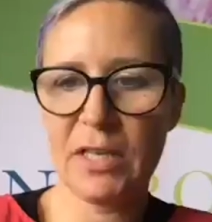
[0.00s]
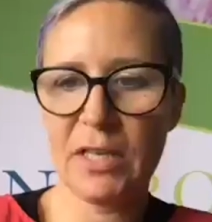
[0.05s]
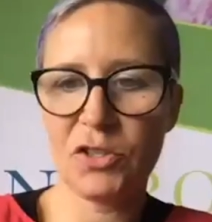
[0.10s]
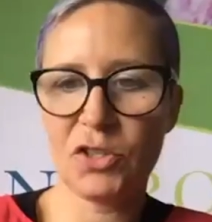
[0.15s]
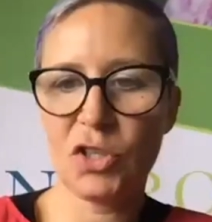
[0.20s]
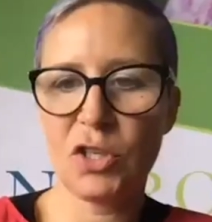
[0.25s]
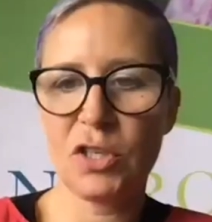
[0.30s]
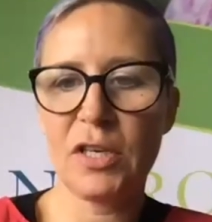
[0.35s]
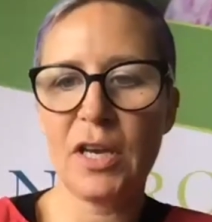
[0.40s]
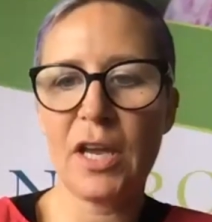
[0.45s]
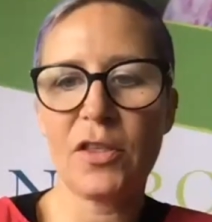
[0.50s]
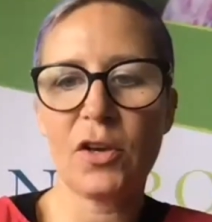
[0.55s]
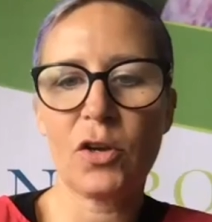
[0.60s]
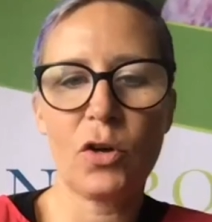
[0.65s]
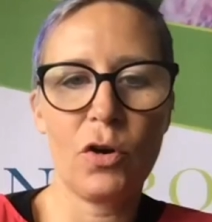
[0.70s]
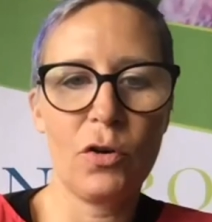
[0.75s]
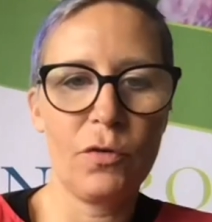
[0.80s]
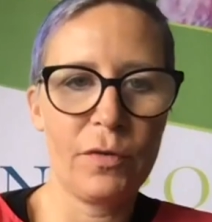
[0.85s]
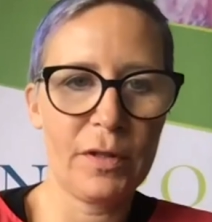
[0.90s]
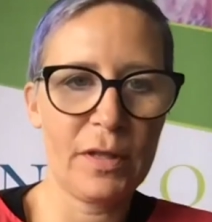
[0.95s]
answer. Yeah, the
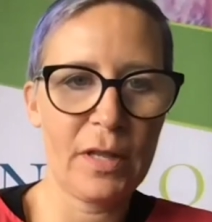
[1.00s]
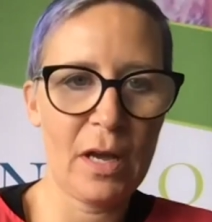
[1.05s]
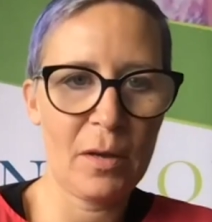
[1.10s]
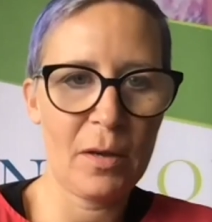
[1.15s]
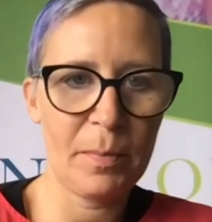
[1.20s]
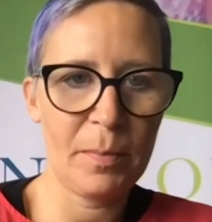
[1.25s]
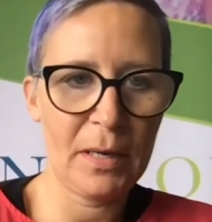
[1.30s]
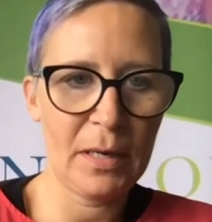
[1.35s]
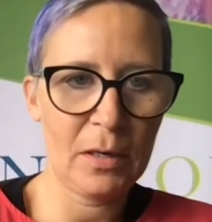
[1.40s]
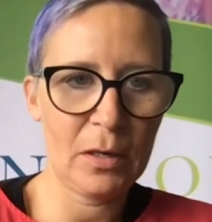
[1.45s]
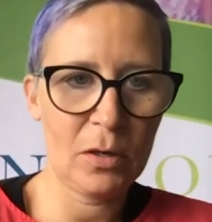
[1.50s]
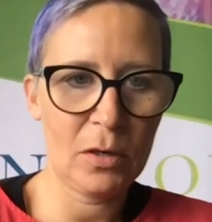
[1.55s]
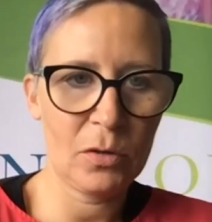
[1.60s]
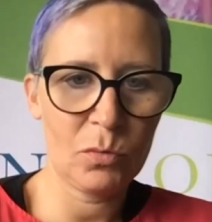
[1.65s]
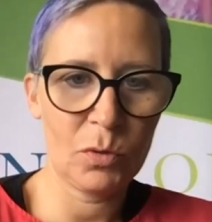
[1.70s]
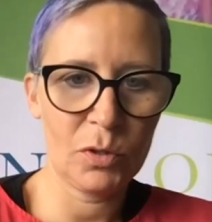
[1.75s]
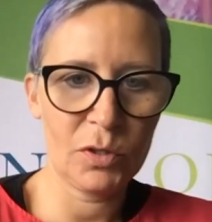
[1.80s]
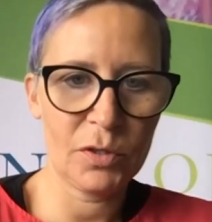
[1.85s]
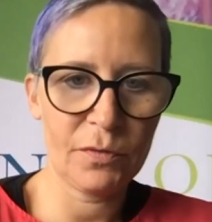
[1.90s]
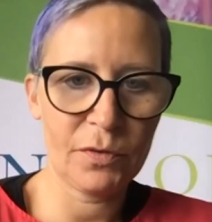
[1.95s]
COVID, that would be a good
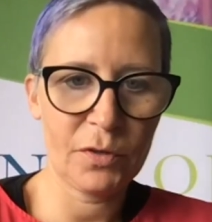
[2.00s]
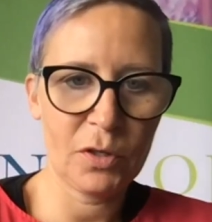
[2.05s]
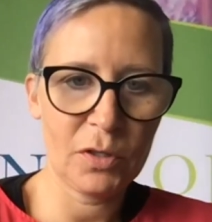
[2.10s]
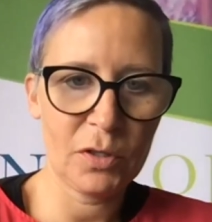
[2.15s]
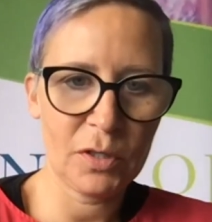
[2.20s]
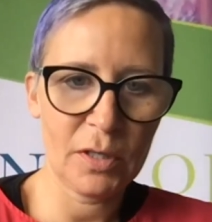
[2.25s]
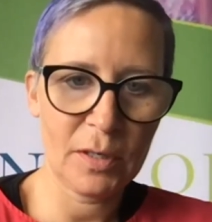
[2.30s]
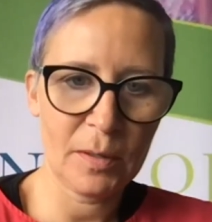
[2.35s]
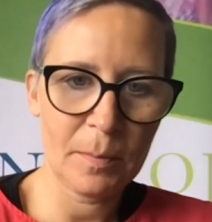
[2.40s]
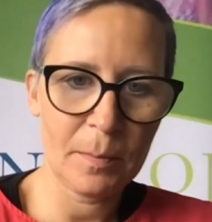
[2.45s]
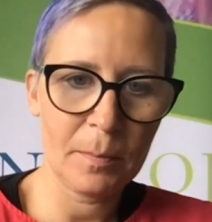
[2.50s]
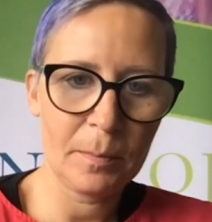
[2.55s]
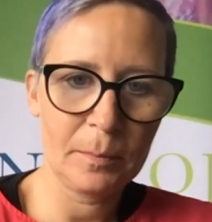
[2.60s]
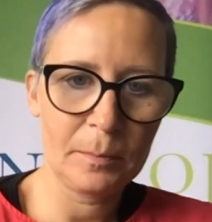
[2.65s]
one for you to.